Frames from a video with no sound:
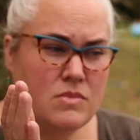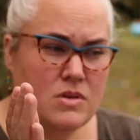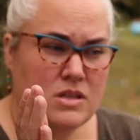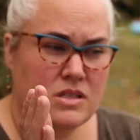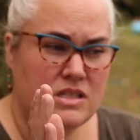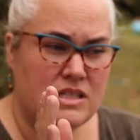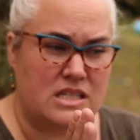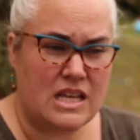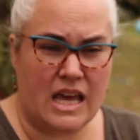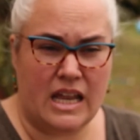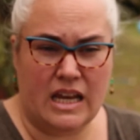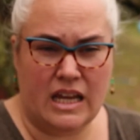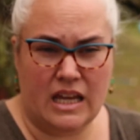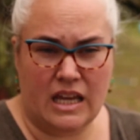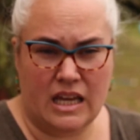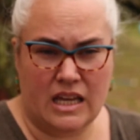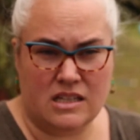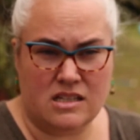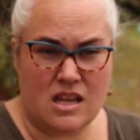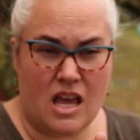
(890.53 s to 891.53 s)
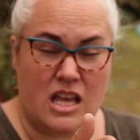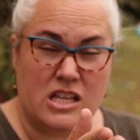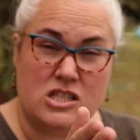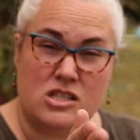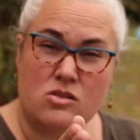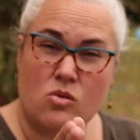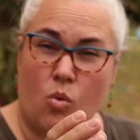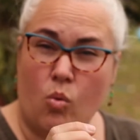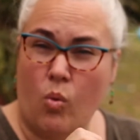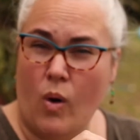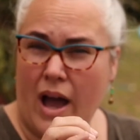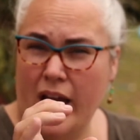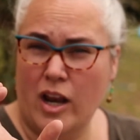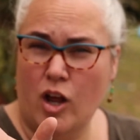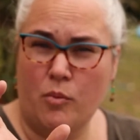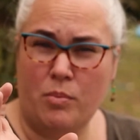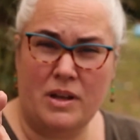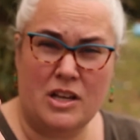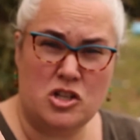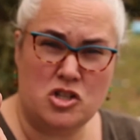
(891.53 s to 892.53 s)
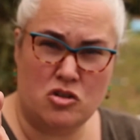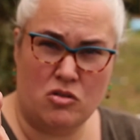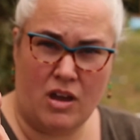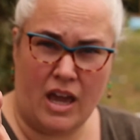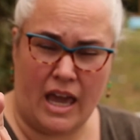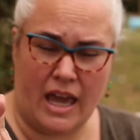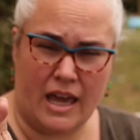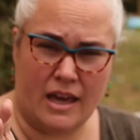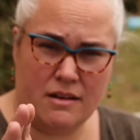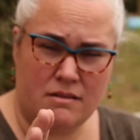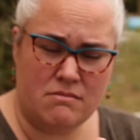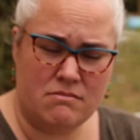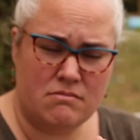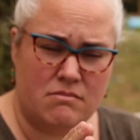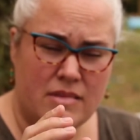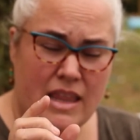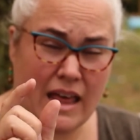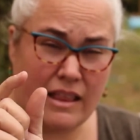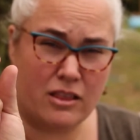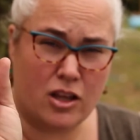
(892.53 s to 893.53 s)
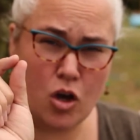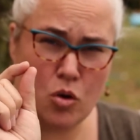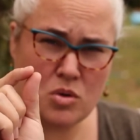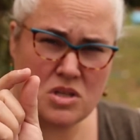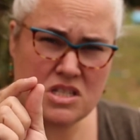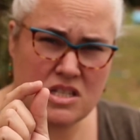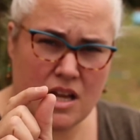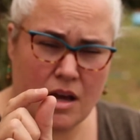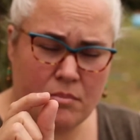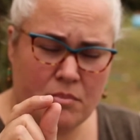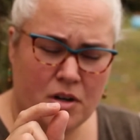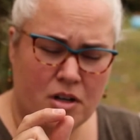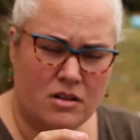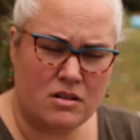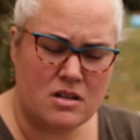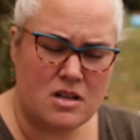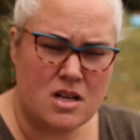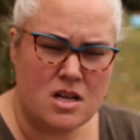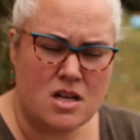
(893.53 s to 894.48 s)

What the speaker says: setting it as wide open as you can, that lowest number.